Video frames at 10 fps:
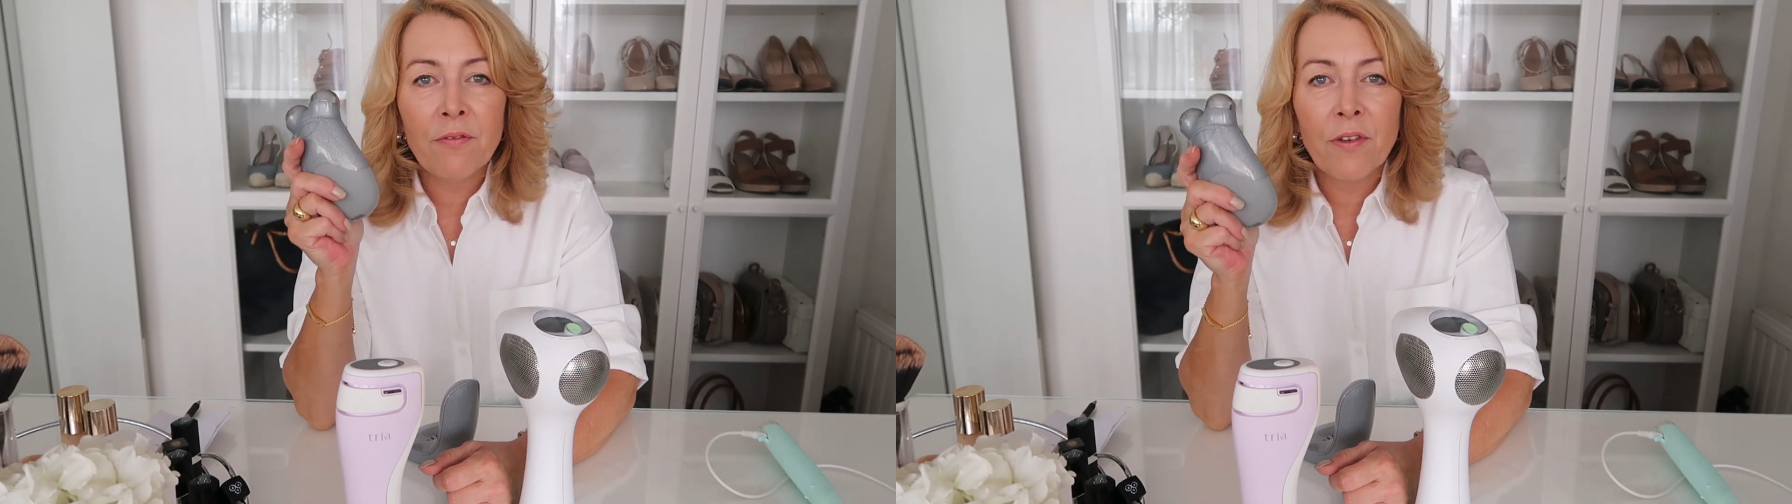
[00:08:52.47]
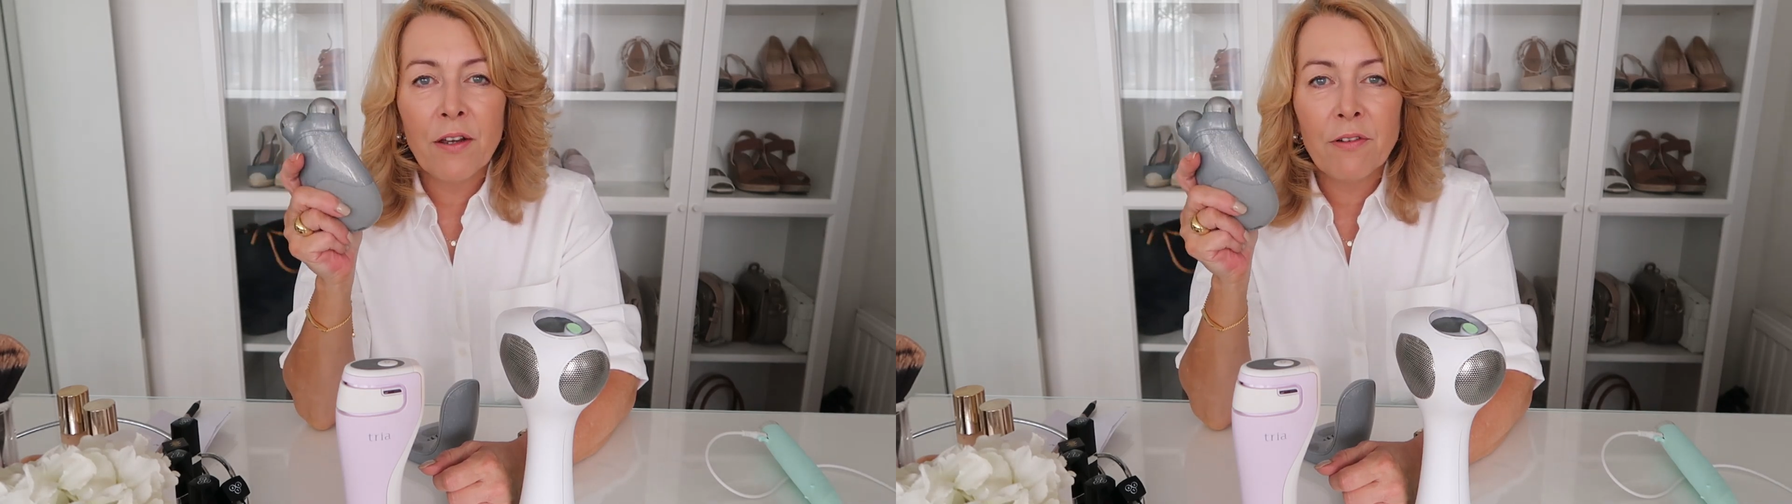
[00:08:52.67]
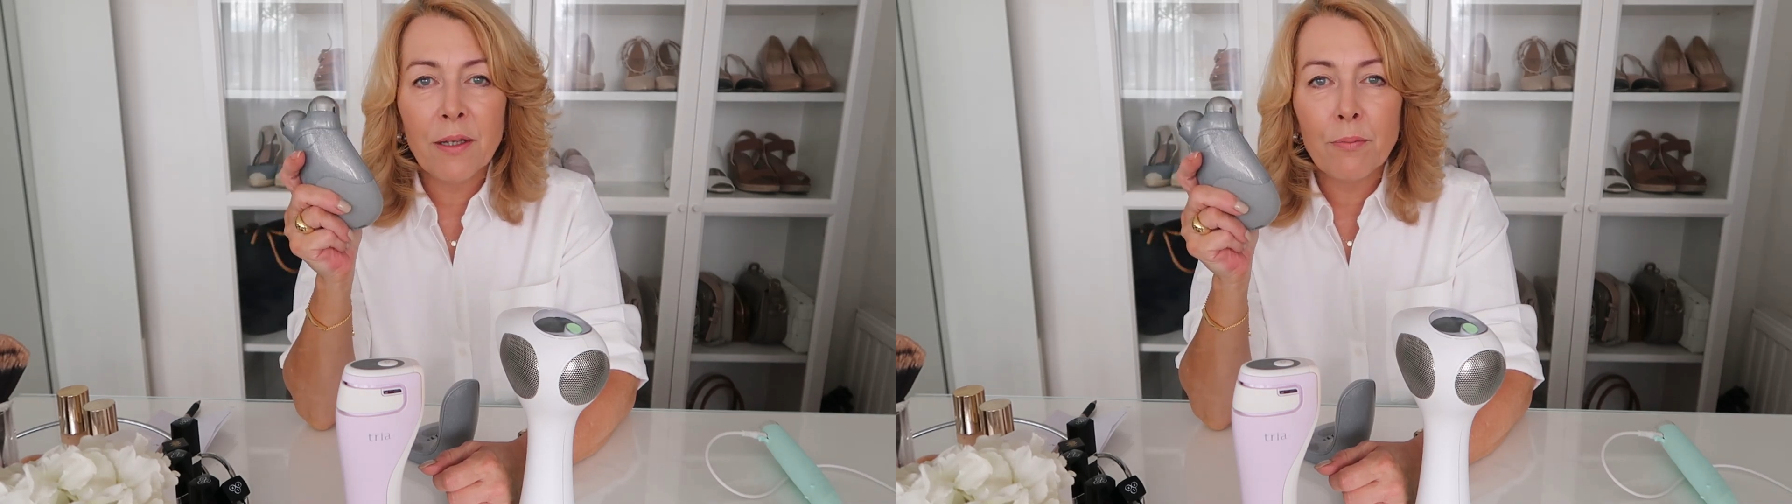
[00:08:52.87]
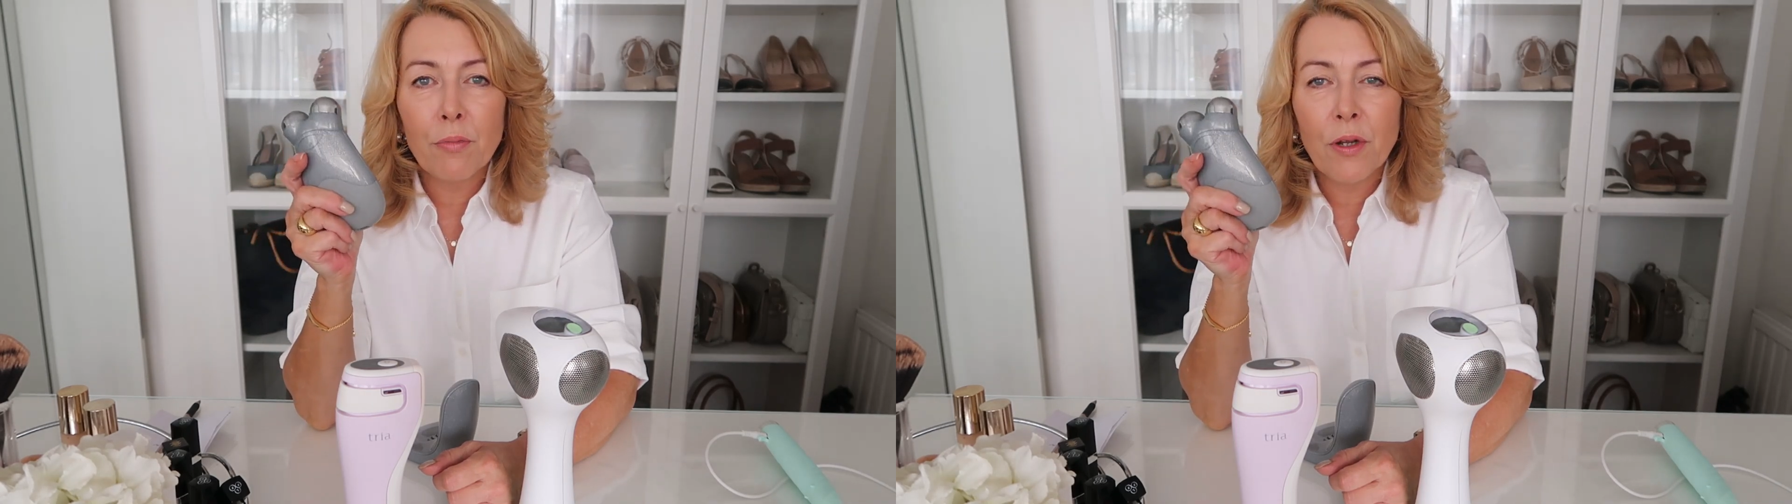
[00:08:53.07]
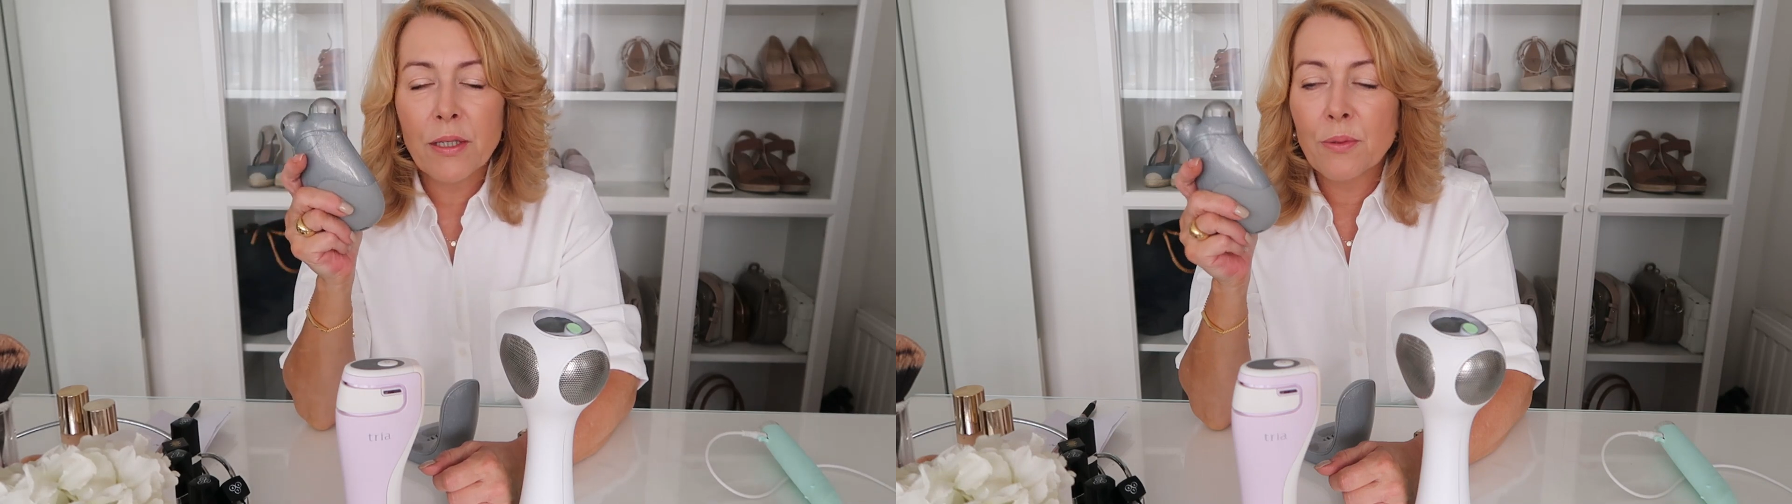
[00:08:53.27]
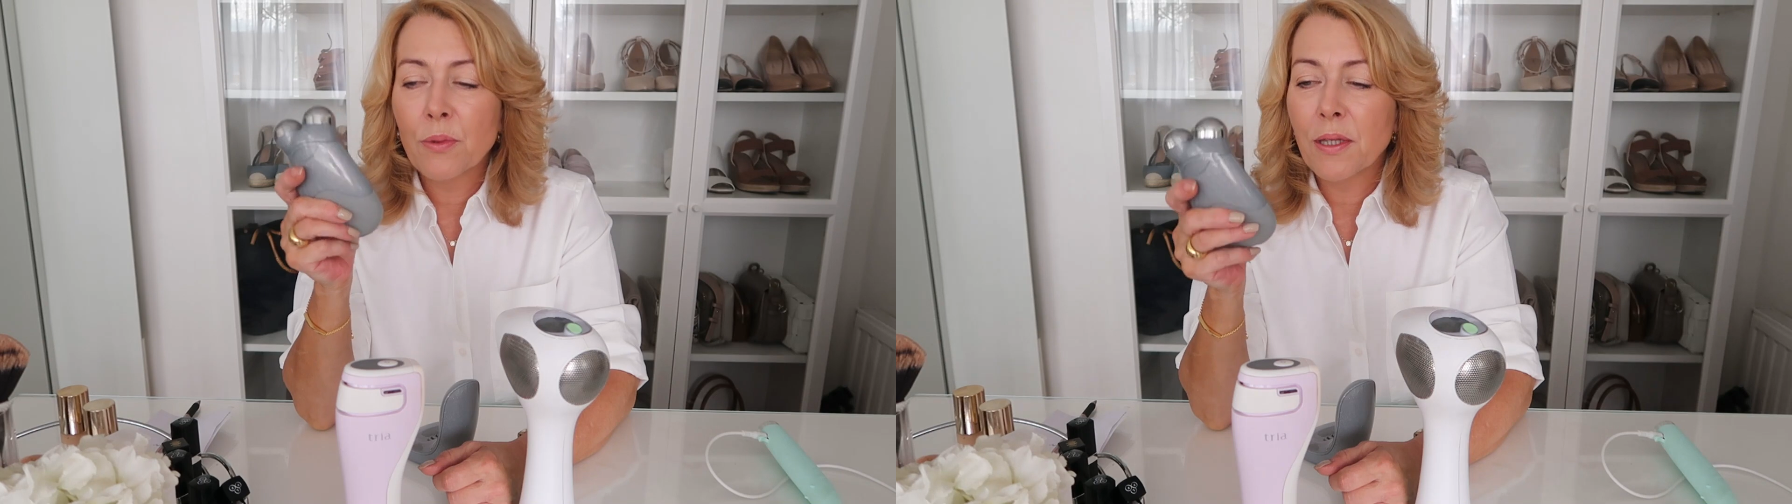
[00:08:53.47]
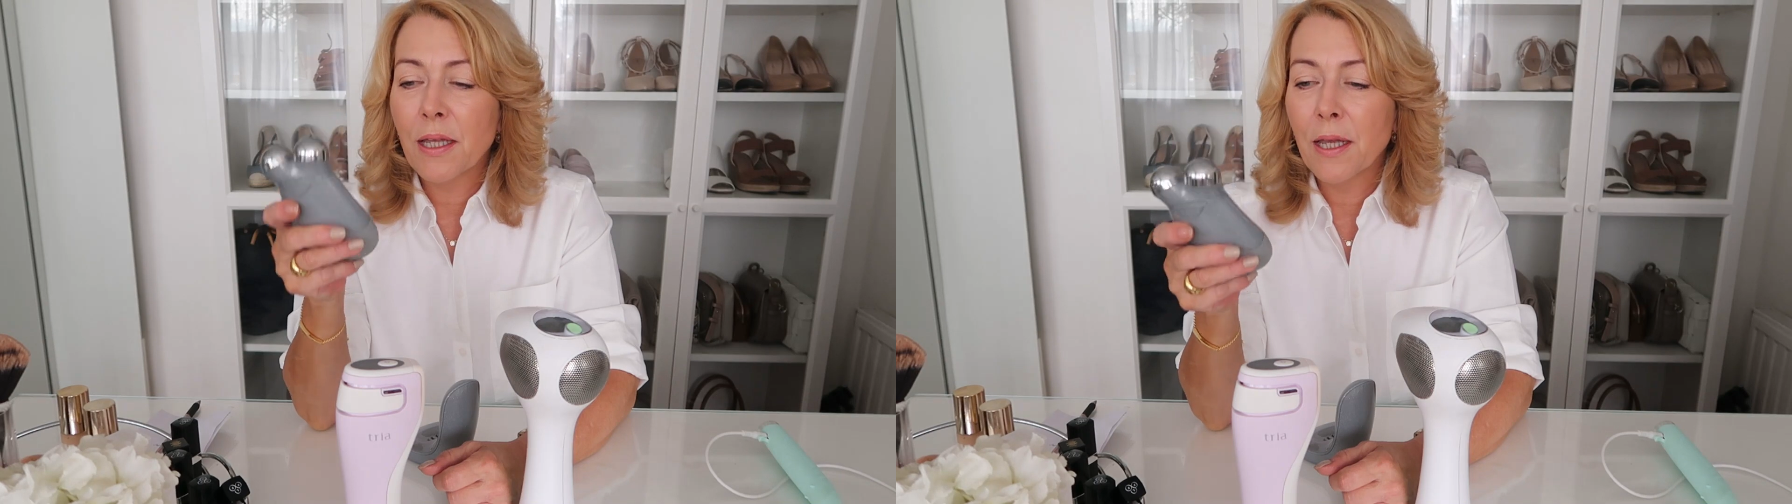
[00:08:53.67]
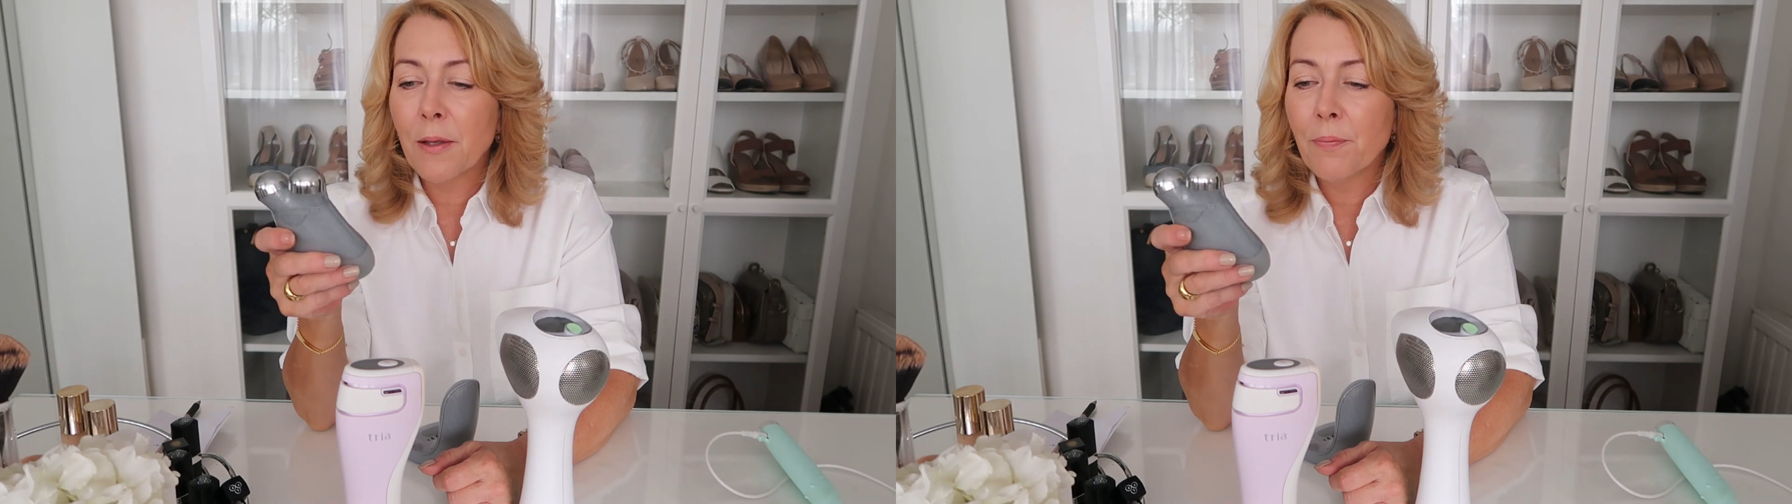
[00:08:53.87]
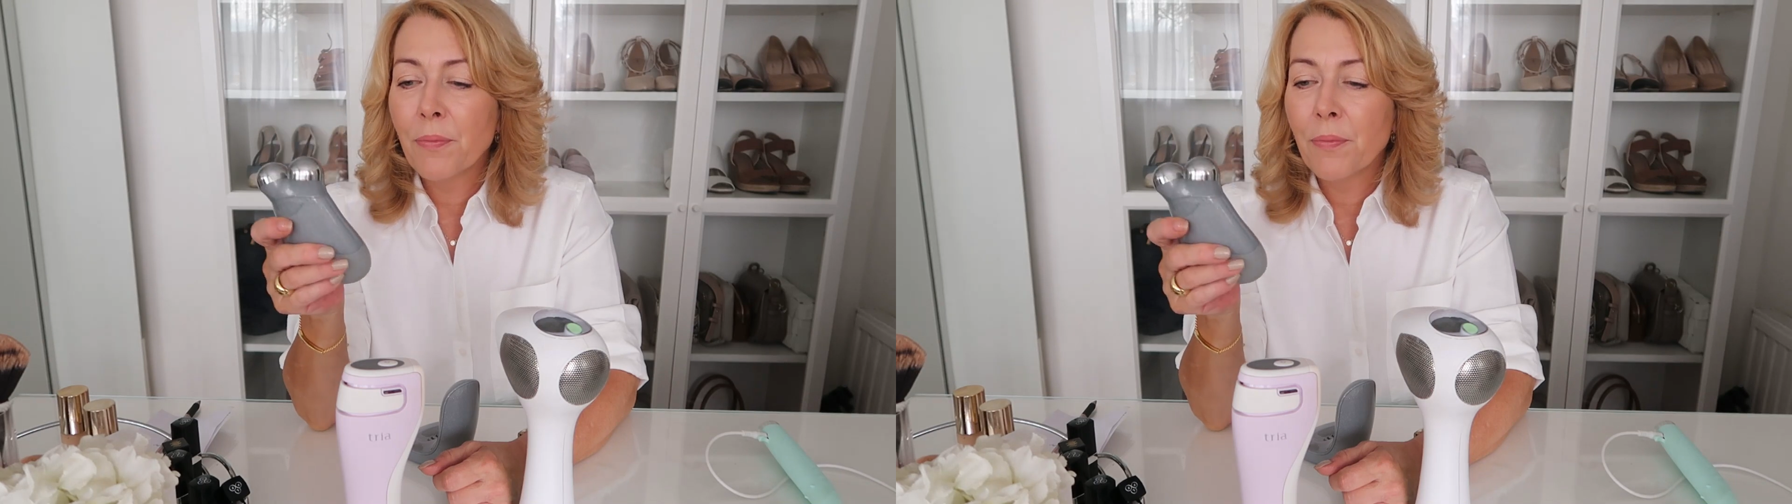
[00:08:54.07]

very impressed with it.